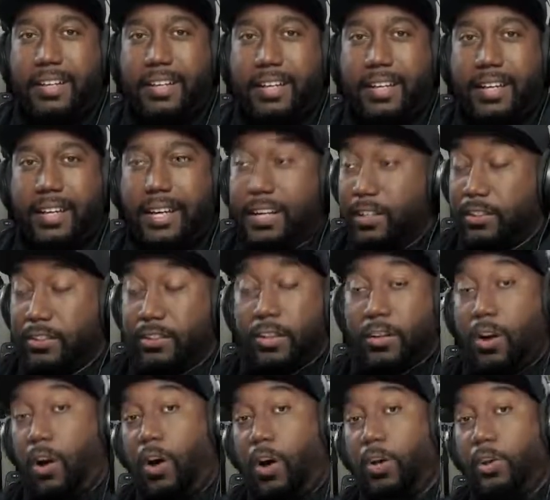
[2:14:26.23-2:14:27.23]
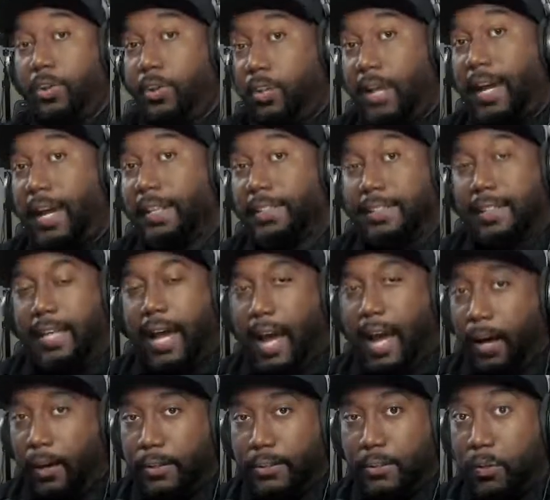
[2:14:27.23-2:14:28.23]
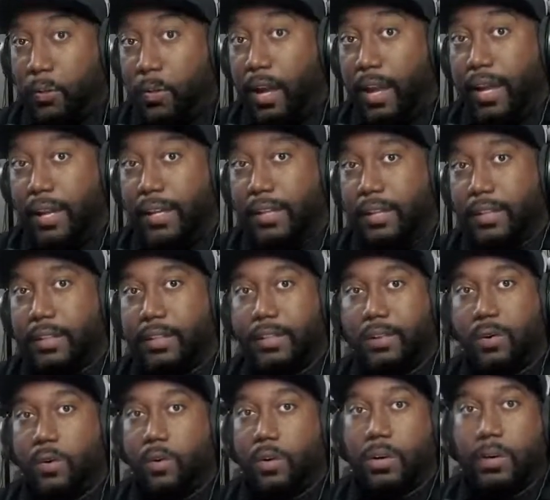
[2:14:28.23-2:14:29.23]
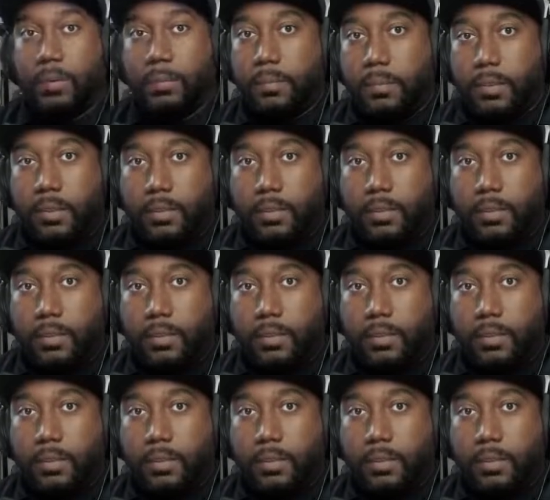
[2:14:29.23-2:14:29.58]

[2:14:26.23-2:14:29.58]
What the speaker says: it'll turn all your lights in the house red or